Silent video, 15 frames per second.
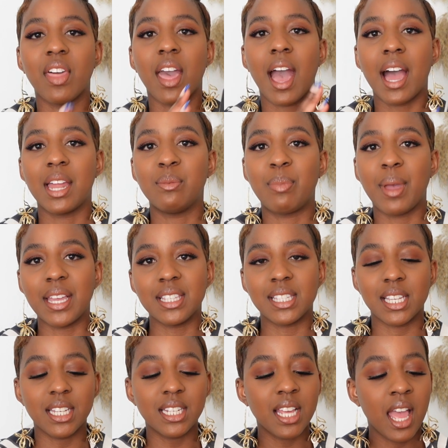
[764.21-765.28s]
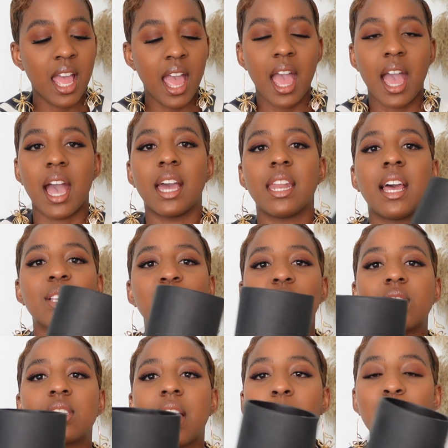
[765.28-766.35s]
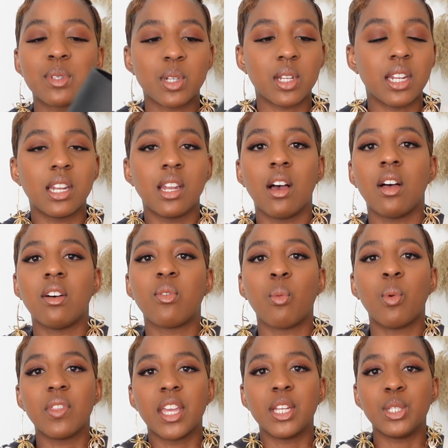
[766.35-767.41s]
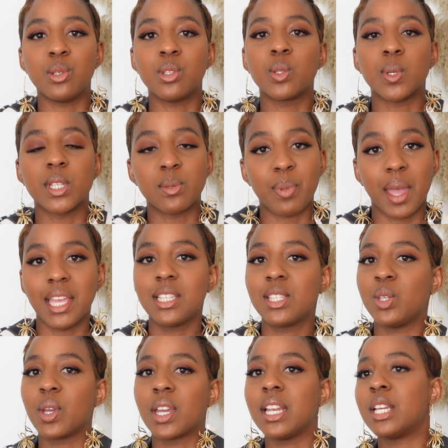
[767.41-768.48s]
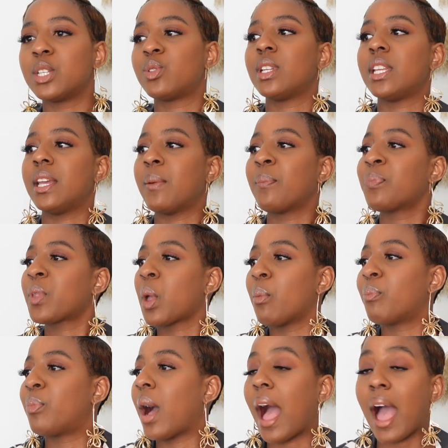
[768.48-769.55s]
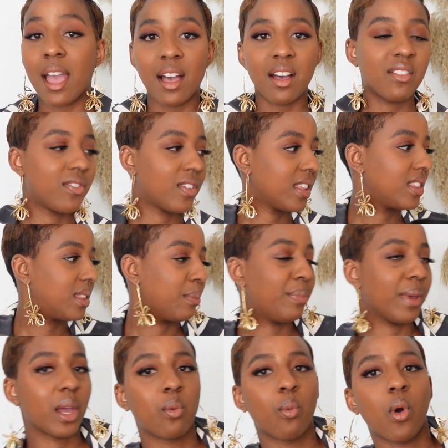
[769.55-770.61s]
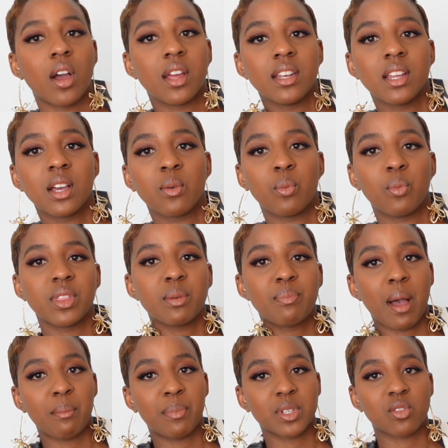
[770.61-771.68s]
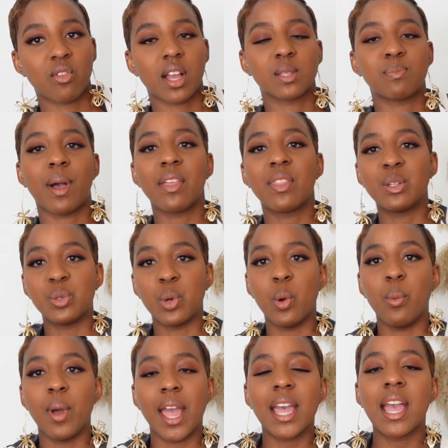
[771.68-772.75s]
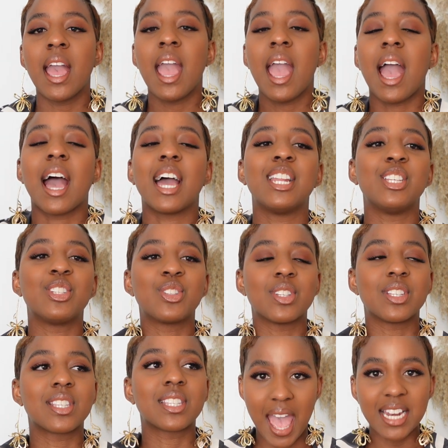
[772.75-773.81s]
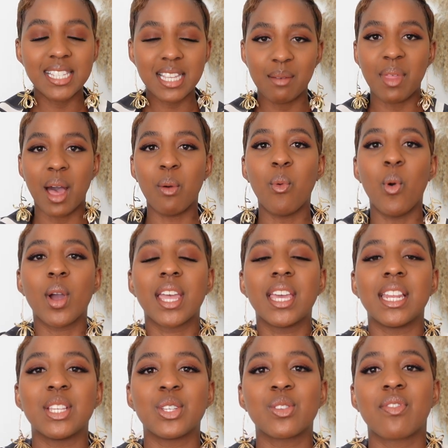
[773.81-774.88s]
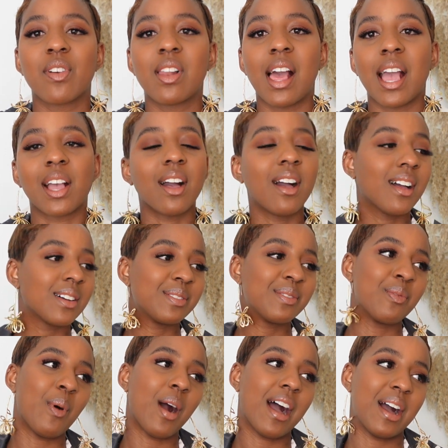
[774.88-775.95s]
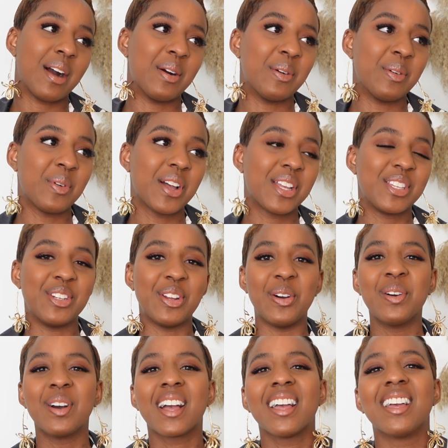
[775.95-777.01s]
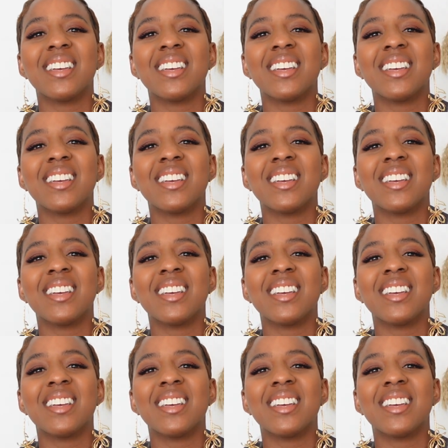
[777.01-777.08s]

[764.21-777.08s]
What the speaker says: they're hand painted, and I just absolutely love what they do to a space. You can literally put, I have the big one with the pampas grass by the doorway, and it's just, anytime that I walk in, I just feel like, ah, wow, you know?